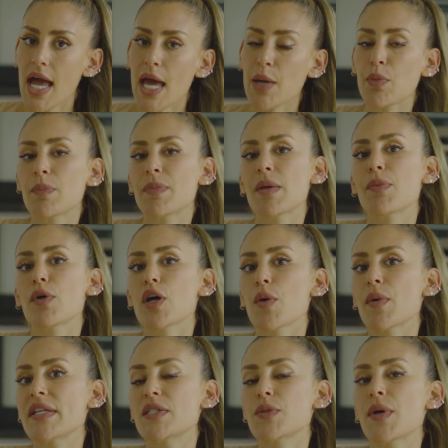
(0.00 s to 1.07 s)
And when people
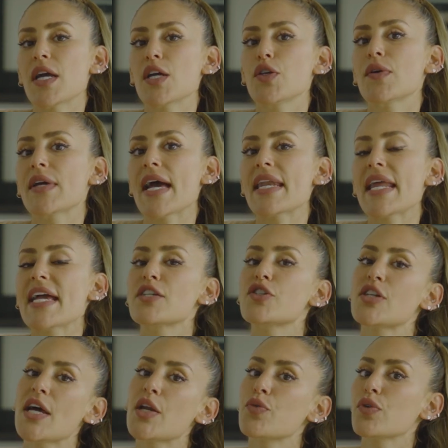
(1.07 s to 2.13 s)
go into it, you get a
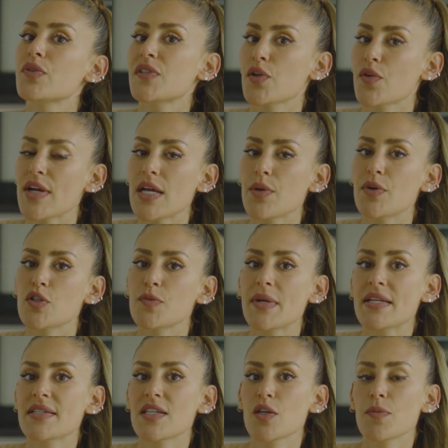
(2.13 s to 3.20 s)
general degree, which
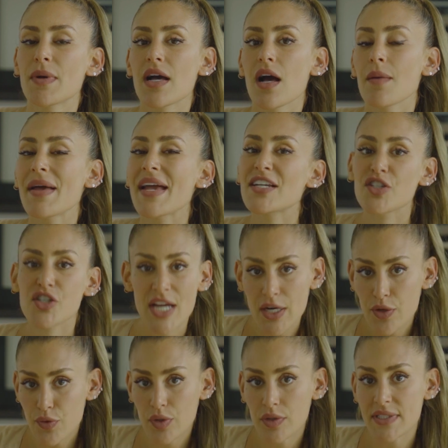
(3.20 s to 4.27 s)
means that you become a
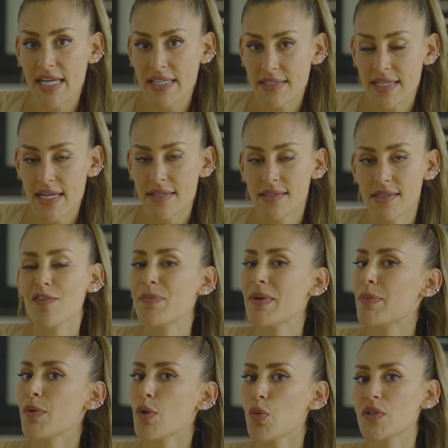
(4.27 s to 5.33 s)
general dentist. If
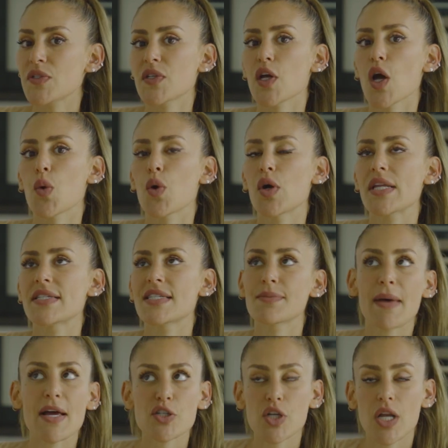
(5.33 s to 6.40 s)
people want to go on and
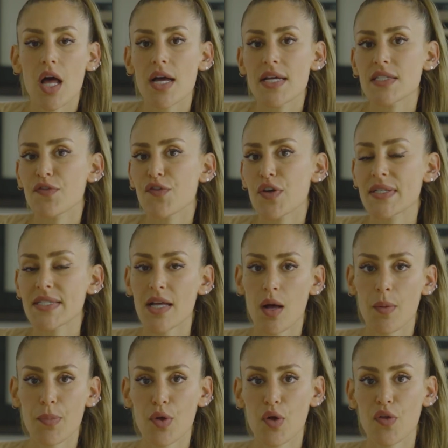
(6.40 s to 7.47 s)
specialize, for
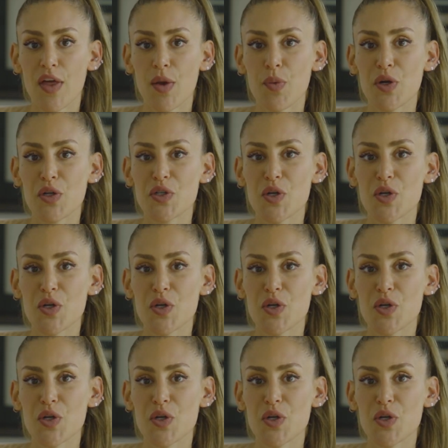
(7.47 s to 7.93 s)
example, they want to